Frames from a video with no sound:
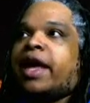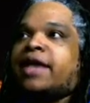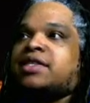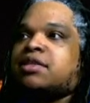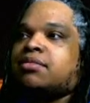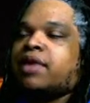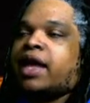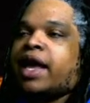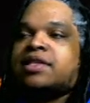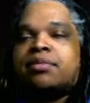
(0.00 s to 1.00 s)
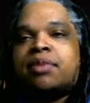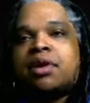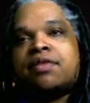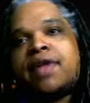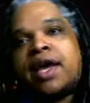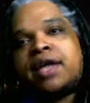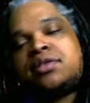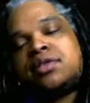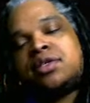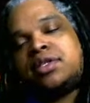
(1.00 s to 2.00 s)
Asimov
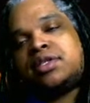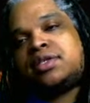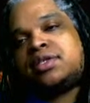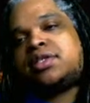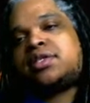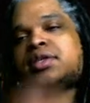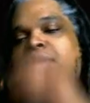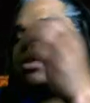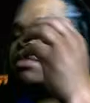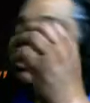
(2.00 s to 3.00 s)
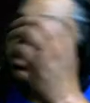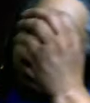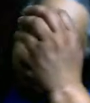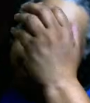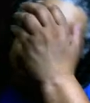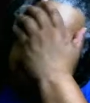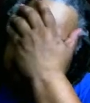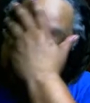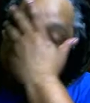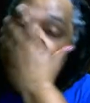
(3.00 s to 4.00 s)
actually talked about that.
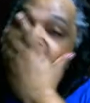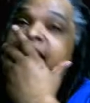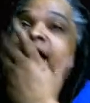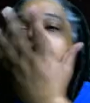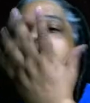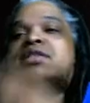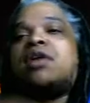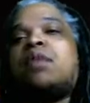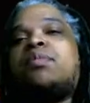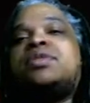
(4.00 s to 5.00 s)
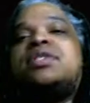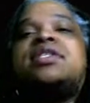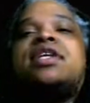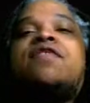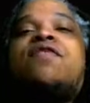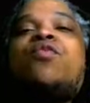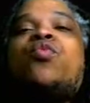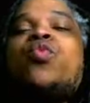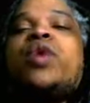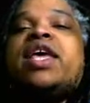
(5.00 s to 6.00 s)
Fuck. It's almost as if
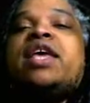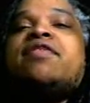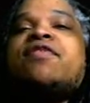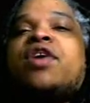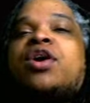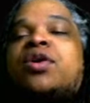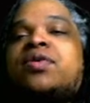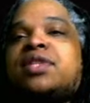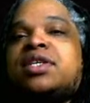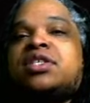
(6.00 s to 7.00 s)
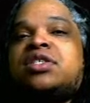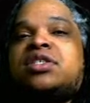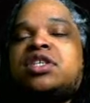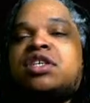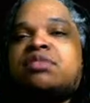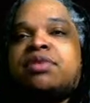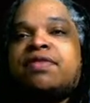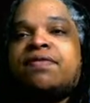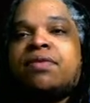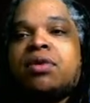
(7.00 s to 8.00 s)
we've heard this shit
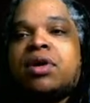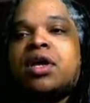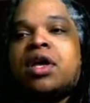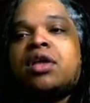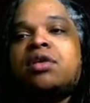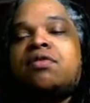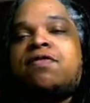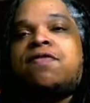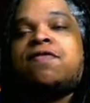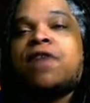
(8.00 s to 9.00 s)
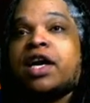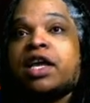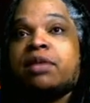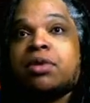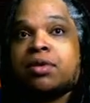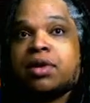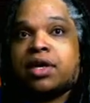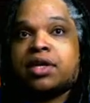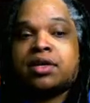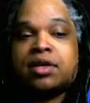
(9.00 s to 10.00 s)
before, you fucking
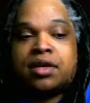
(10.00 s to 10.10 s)
moron.